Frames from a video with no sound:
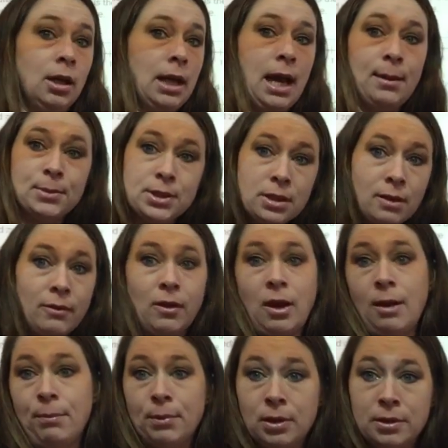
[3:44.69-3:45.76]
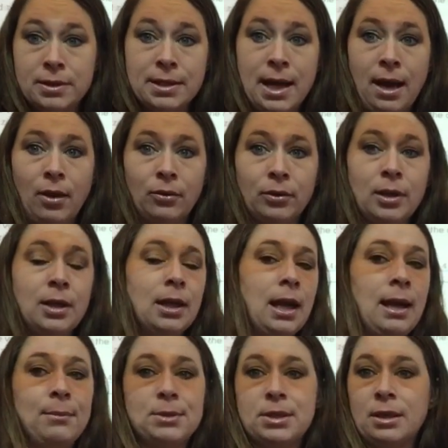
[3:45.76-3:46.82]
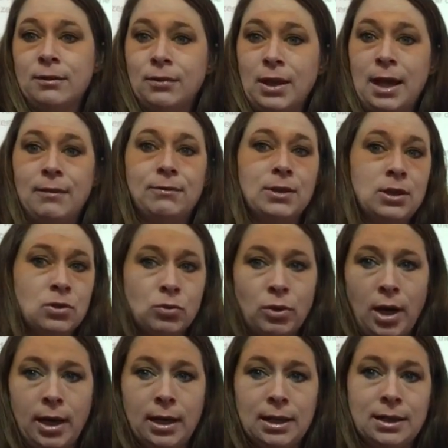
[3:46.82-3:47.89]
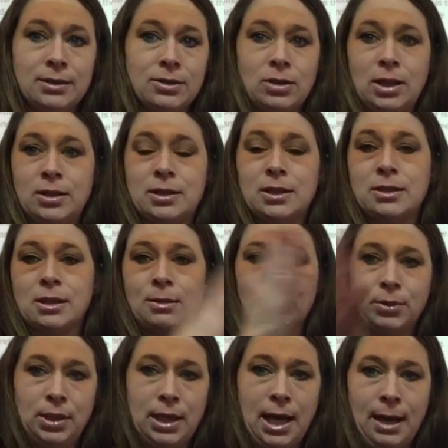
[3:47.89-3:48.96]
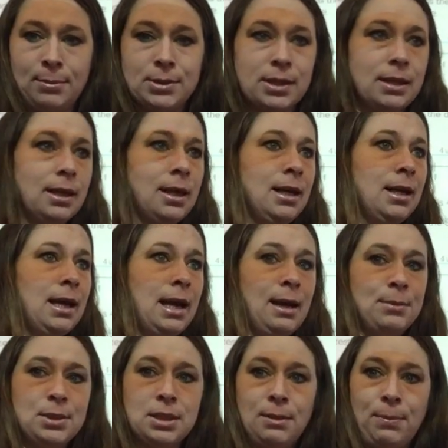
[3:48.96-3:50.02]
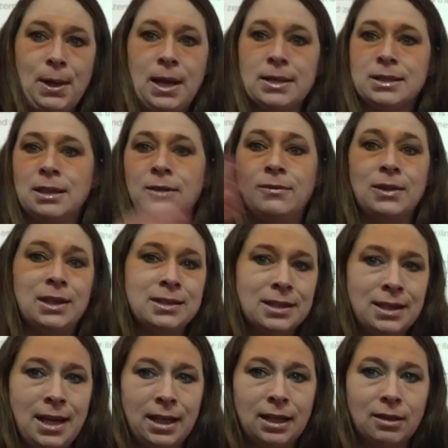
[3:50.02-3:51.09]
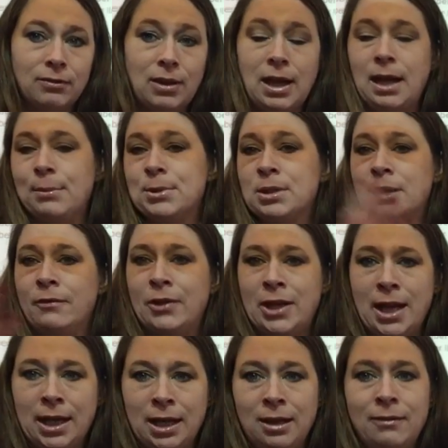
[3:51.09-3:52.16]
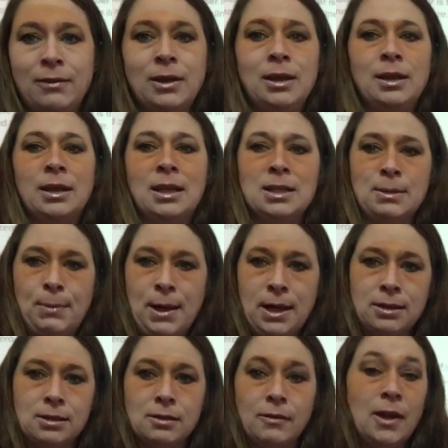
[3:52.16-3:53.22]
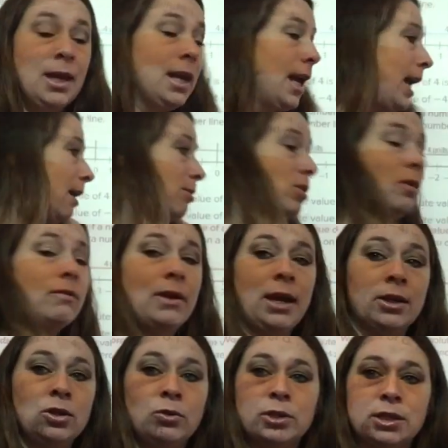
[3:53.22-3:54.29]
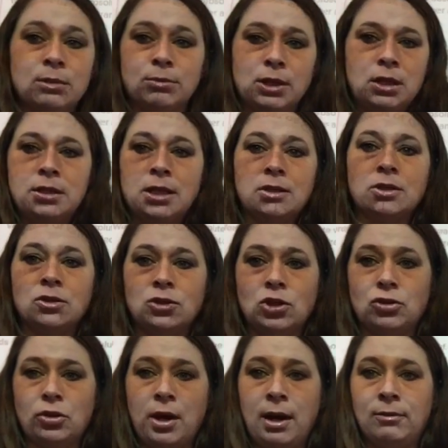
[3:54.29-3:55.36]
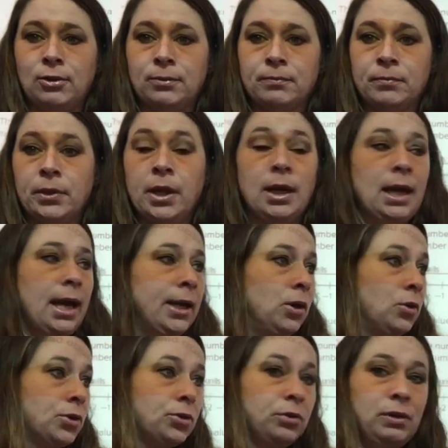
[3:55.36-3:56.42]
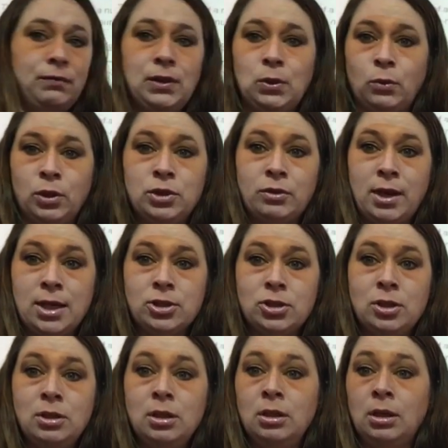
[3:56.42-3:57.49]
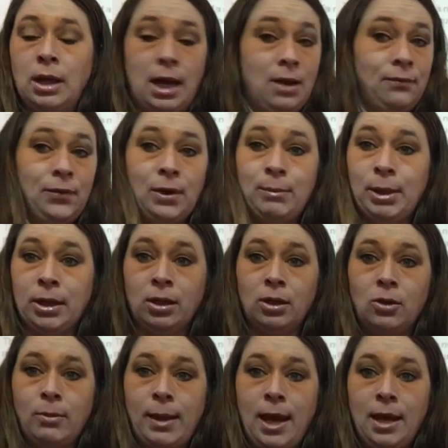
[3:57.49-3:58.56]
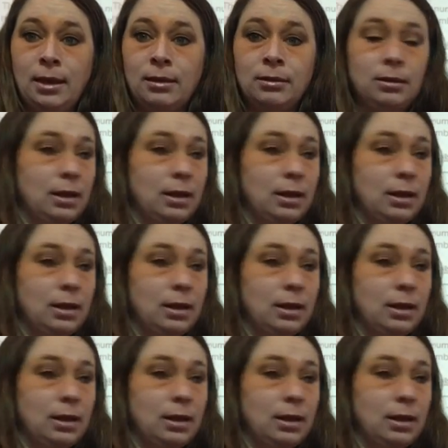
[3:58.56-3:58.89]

Opposite of up is down. Opposite of left is right. It's complete opposite. Opposite of positive is a negative. Opposite of a negative is a positive. Absolute value is simply the distance you travel. I go 3 feet one direction. How far am I going to go back?